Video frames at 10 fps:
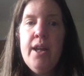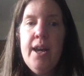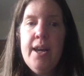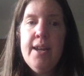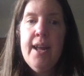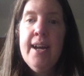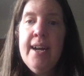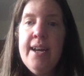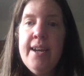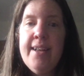and
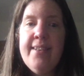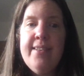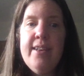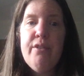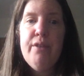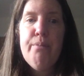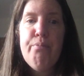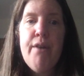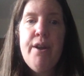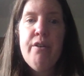add a secret
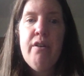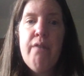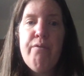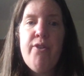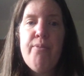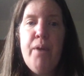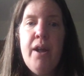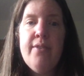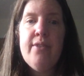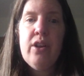prayer of
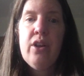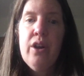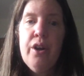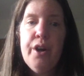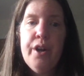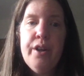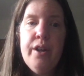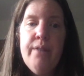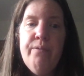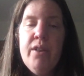response to God
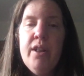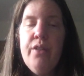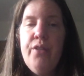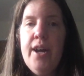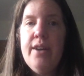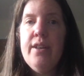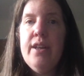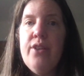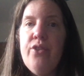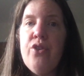that
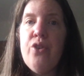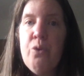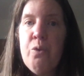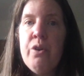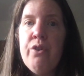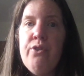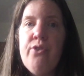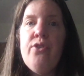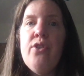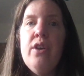is
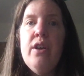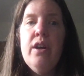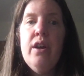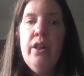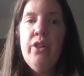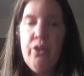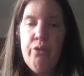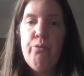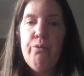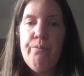yours
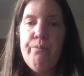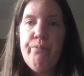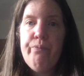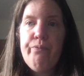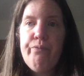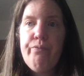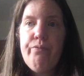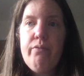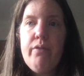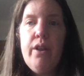alone.
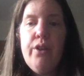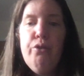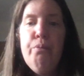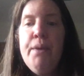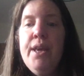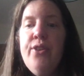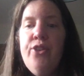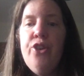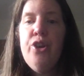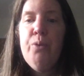So, peace
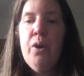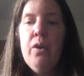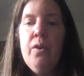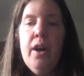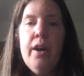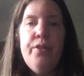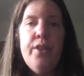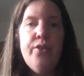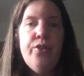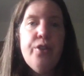to you all on
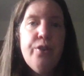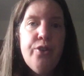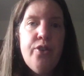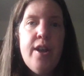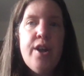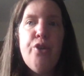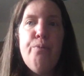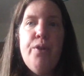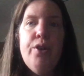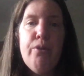this Thursday. I hope
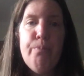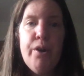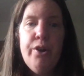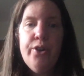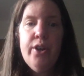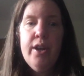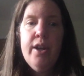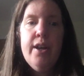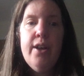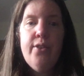that your March
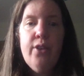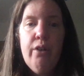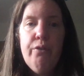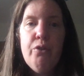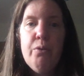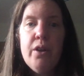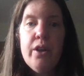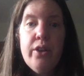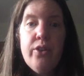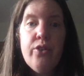is off to a
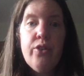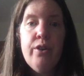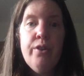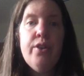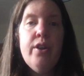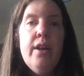good start